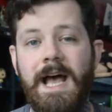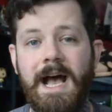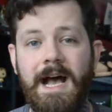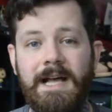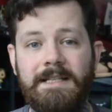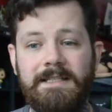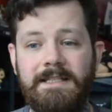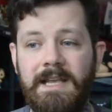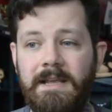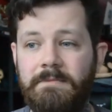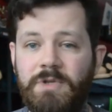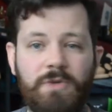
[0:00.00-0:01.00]
and
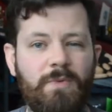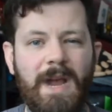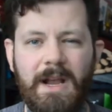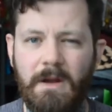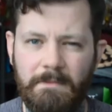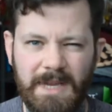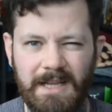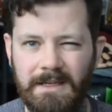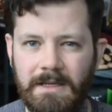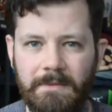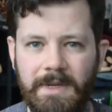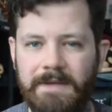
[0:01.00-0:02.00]
um, just work on me a
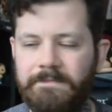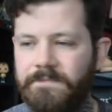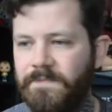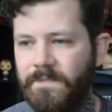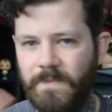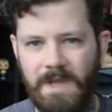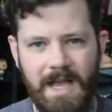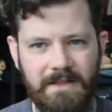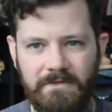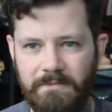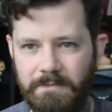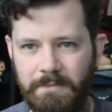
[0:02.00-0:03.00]
little bit kind
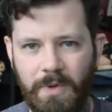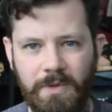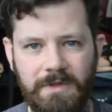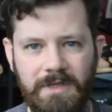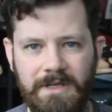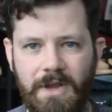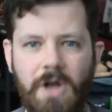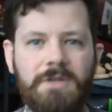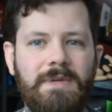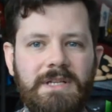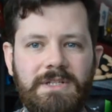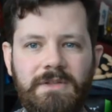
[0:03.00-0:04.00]
of put the
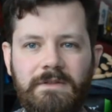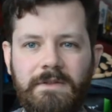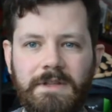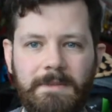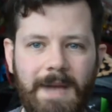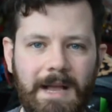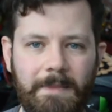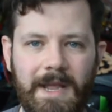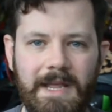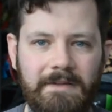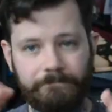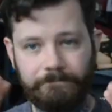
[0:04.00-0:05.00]
cosplay stuff on the back
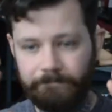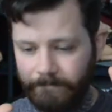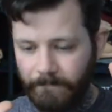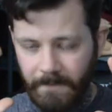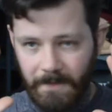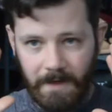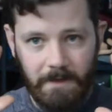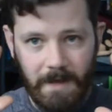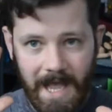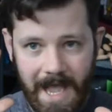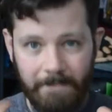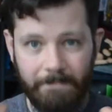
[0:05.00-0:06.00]
burner
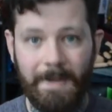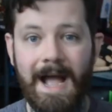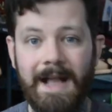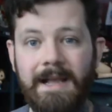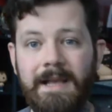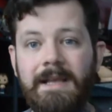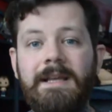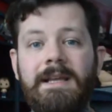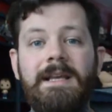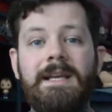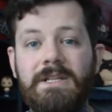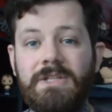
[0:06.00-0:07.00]
I'm back
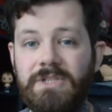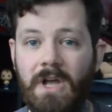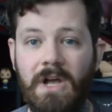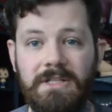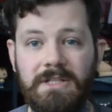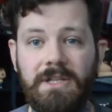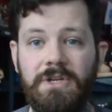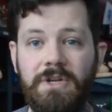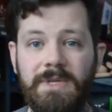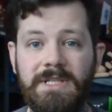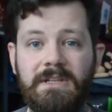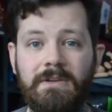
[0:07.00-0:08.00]
started a new
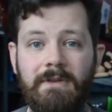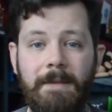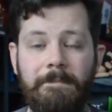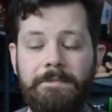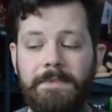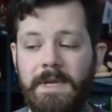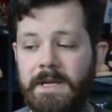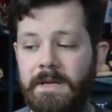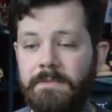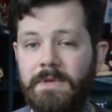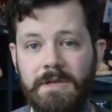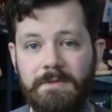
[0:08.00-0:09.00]
Instagram,
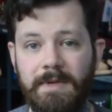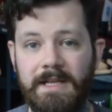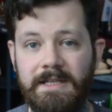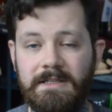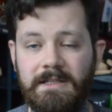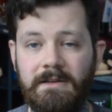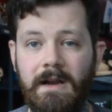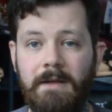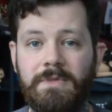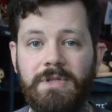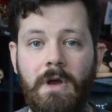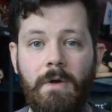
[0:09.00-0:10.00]
um, cosplay
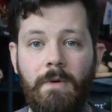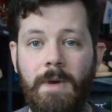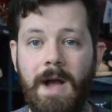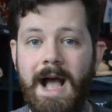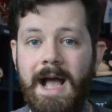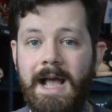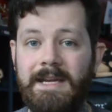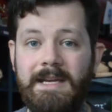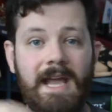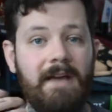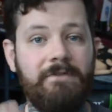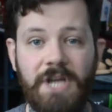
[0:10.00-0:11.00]
Instagram, so and
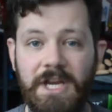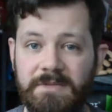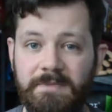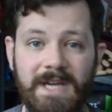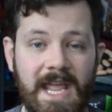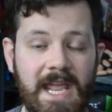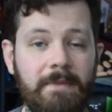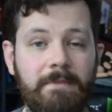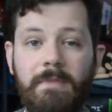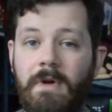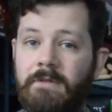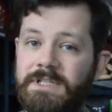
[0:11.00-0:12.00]
I've changed my
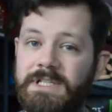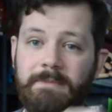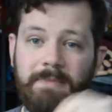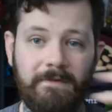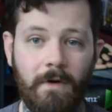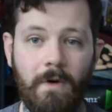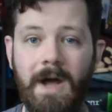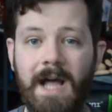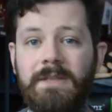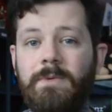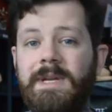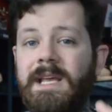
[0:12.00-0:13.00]
name. Obviously
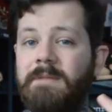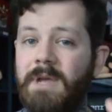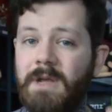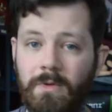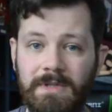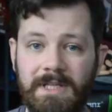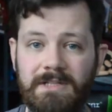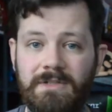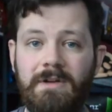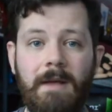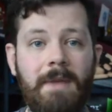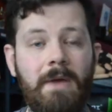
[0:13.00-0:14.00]
beforehand when I had my old
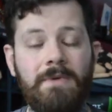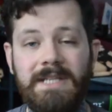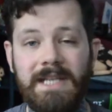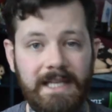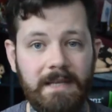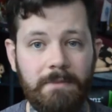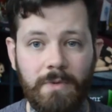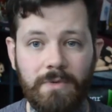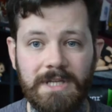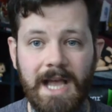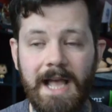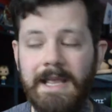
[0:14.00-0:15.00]
Instagram I was Geeky Boosh
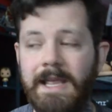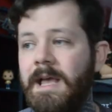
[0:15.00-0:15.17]
Guy